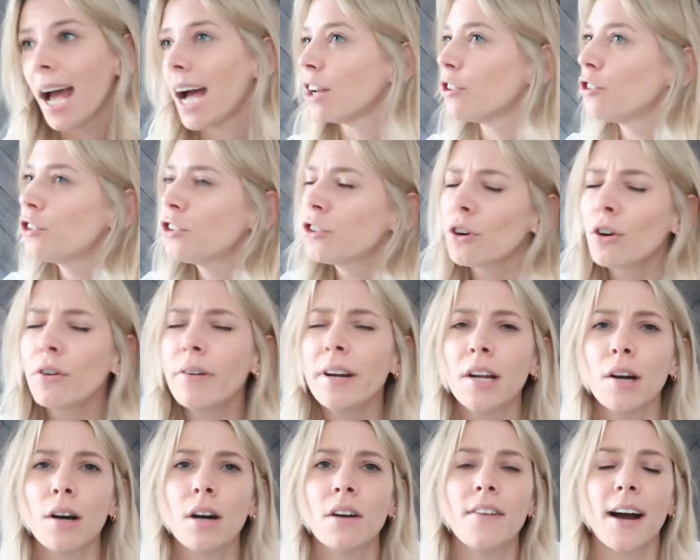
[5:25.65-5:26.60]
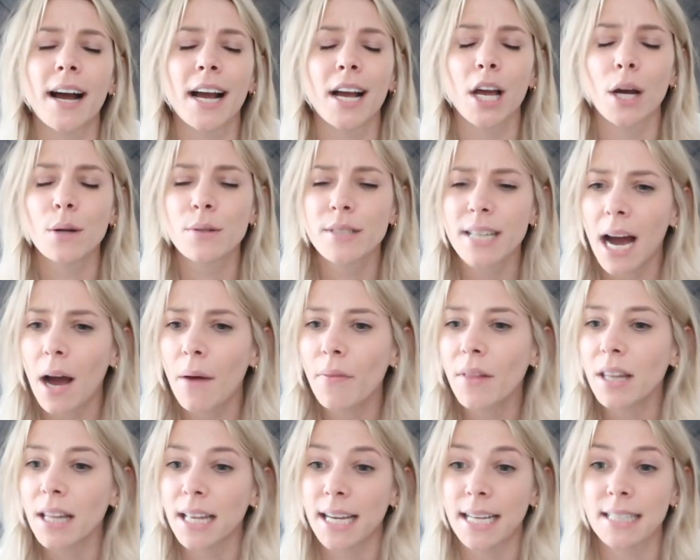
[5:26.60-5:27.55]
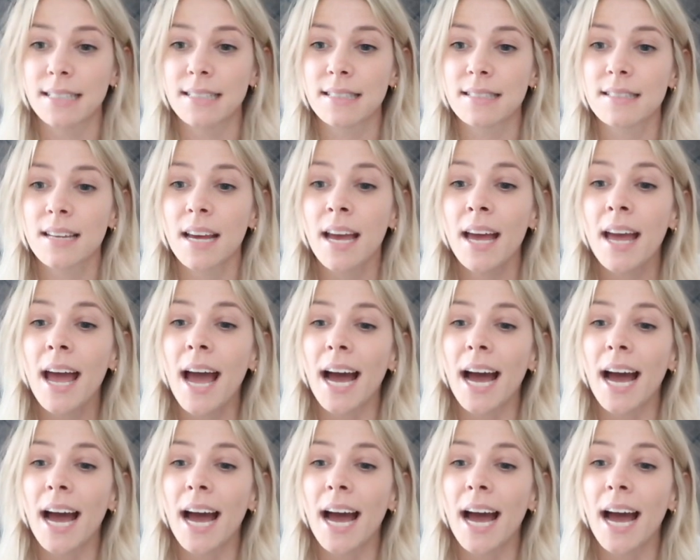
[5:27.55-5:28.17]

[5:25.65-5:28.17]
and sure enough I can go down the list